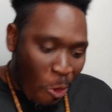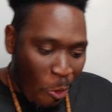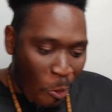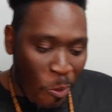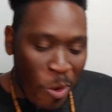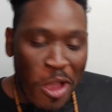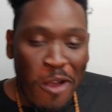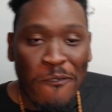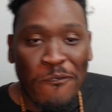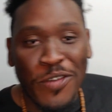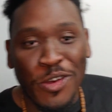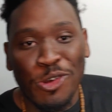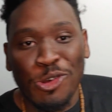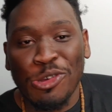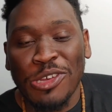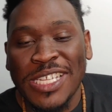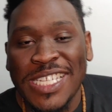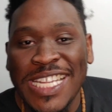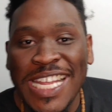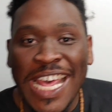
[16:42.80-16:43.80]
Well,
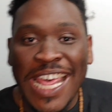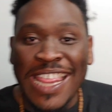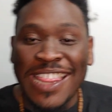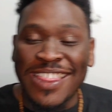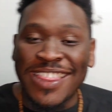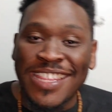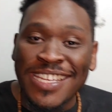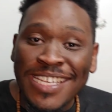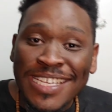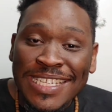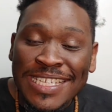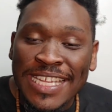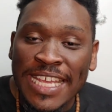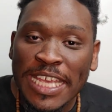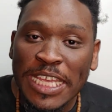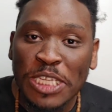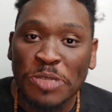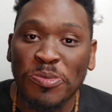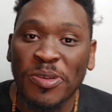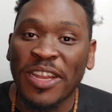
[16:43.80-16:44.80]
folks, this
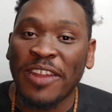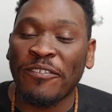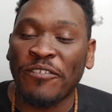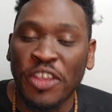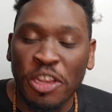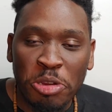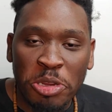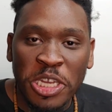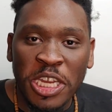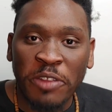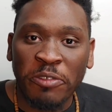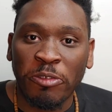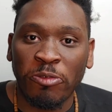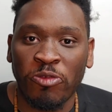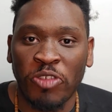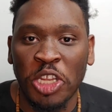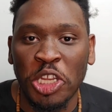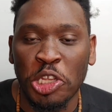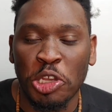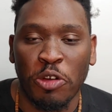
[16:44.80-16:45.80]
has been a very different
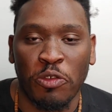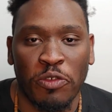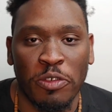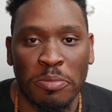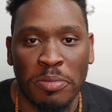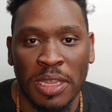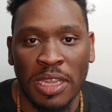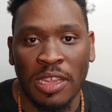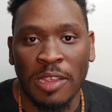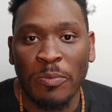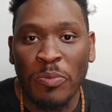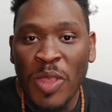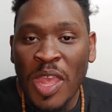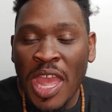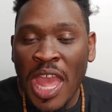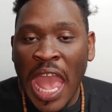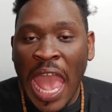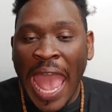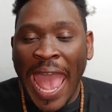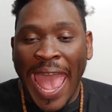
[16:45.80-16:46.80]
video for me,
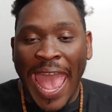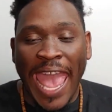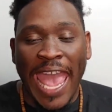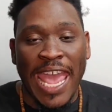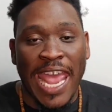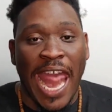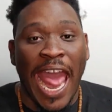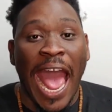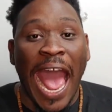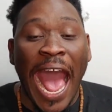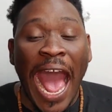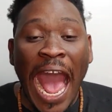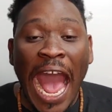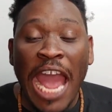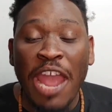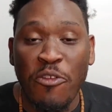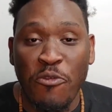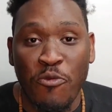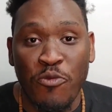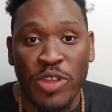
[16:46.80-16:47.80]
and
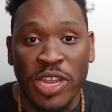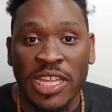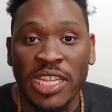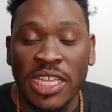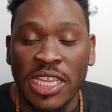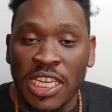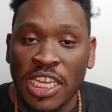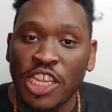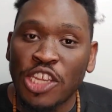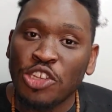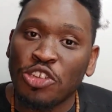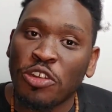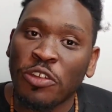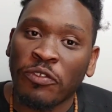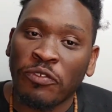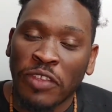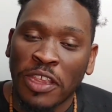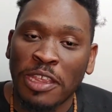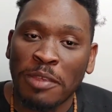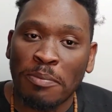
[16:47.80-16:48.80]
I really need your
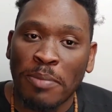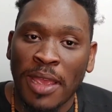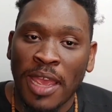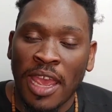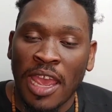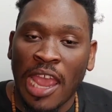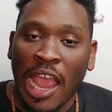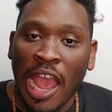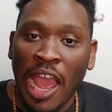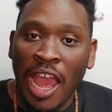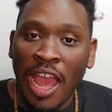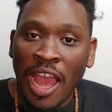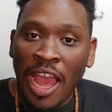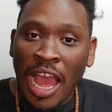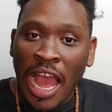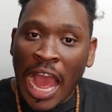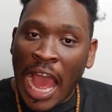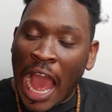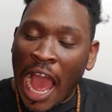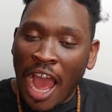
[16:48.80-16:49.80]
feedback.
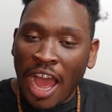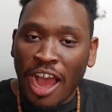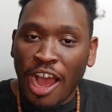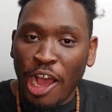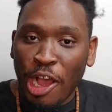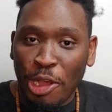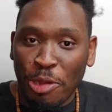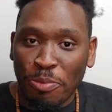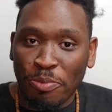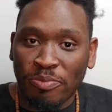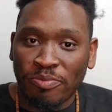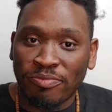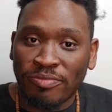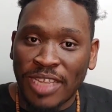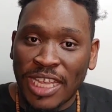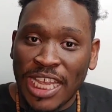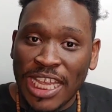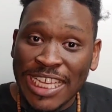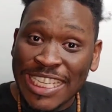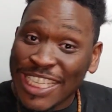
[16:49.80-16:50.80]

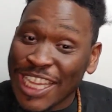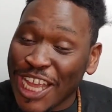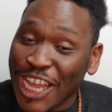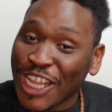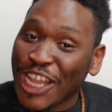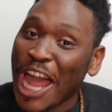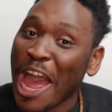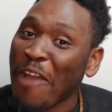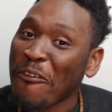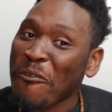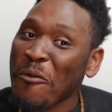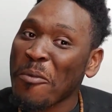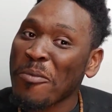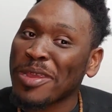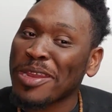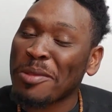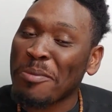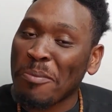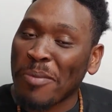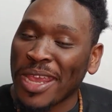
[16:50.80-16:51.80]
It took a lot for
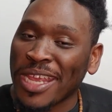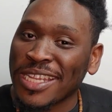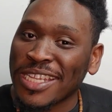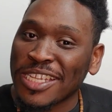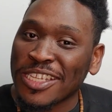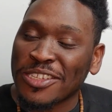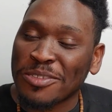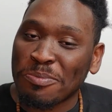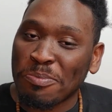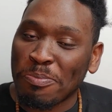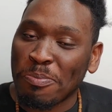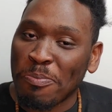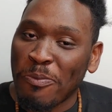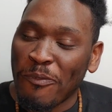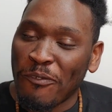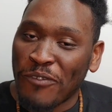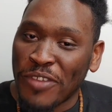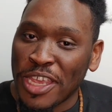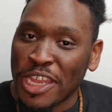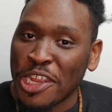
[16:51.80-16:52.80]
me to make this
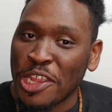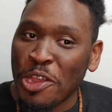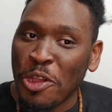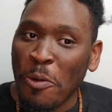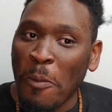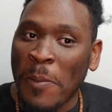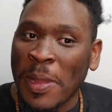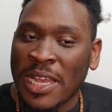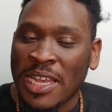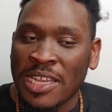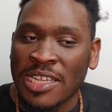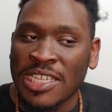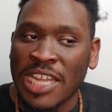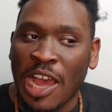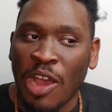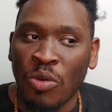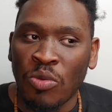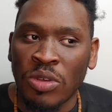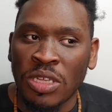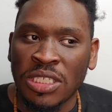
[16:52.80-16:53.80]
video because
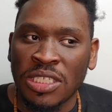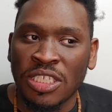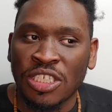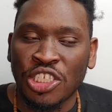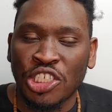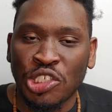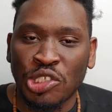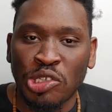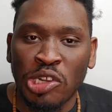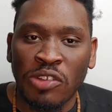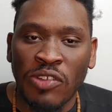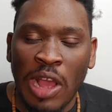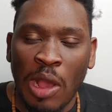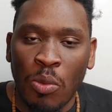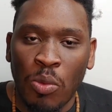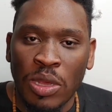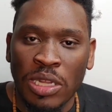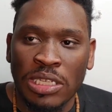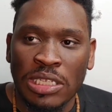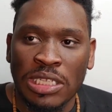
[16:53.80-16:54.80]
I wasn't sure I
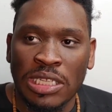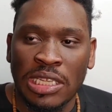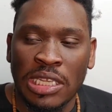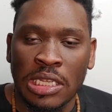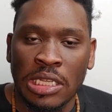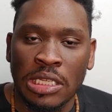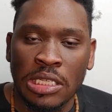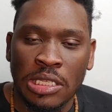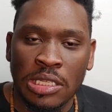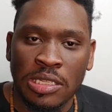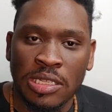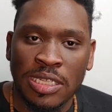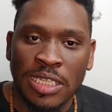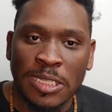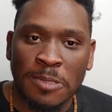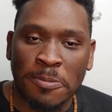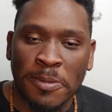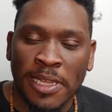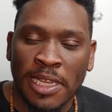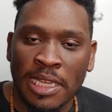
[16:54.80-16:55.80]
wanted to get into this
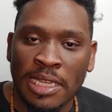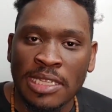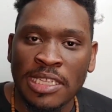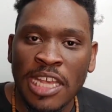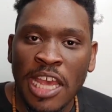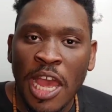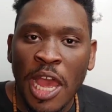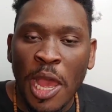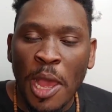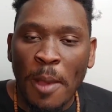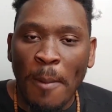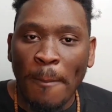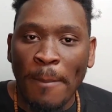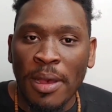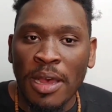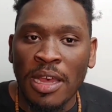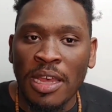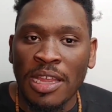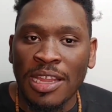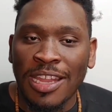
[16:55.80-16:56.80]
space,
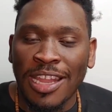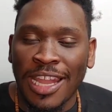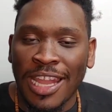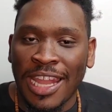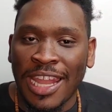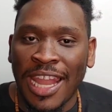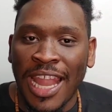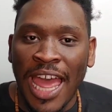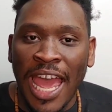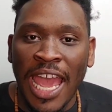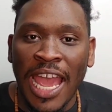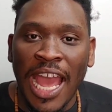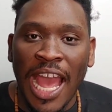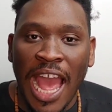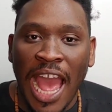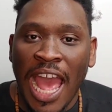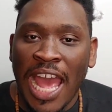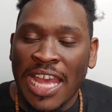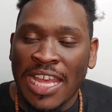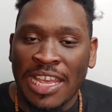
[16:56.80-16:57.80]
but like
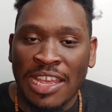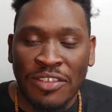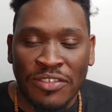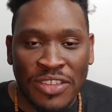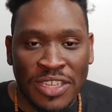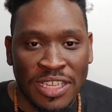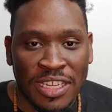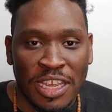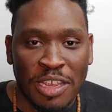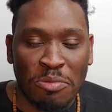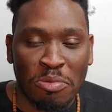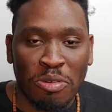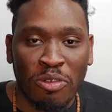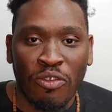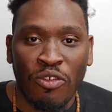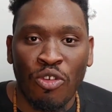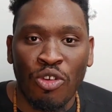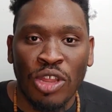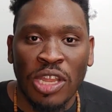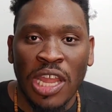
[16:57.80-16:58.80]
I have said
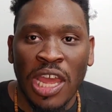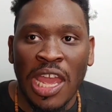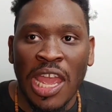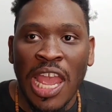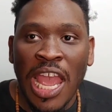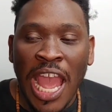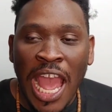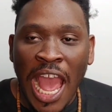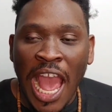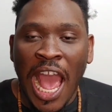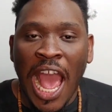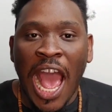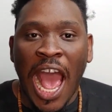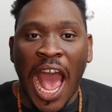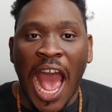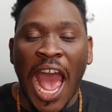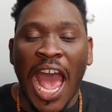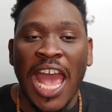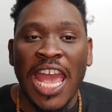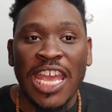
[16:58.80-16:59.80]
before, like,
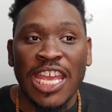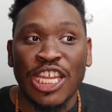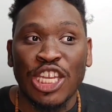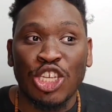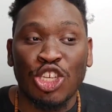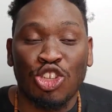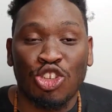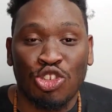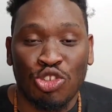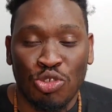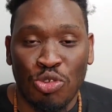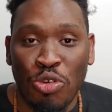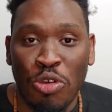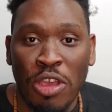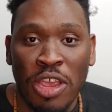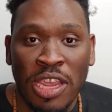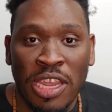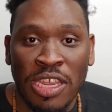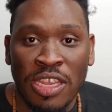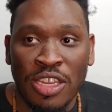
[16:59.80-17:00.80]
I
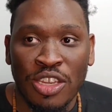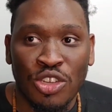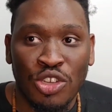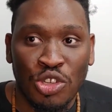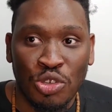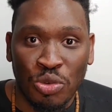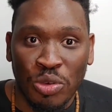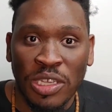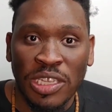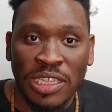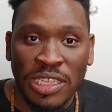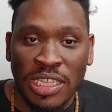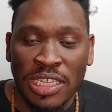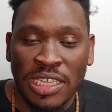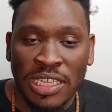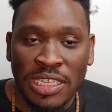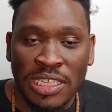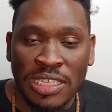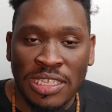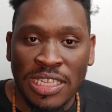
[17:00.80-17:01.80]
enjoy doing
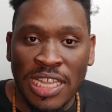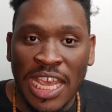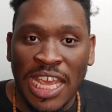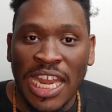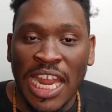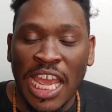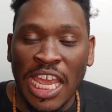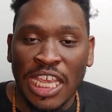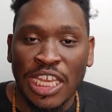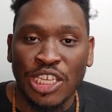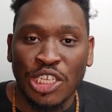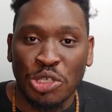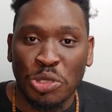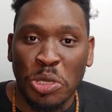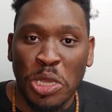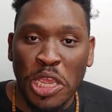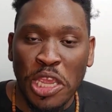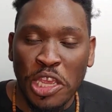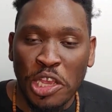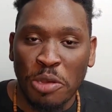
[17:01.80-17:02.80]
this, and I
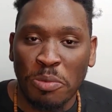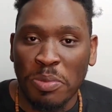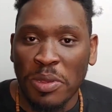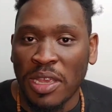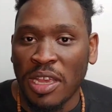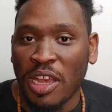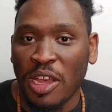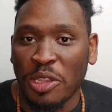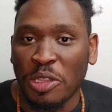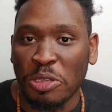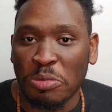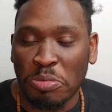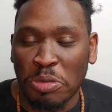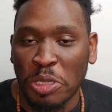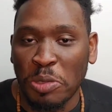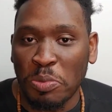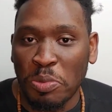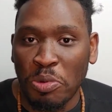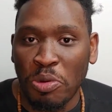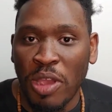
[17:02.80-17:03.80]
enjoy helping other
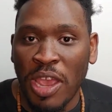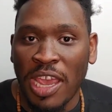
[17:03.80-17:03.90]
people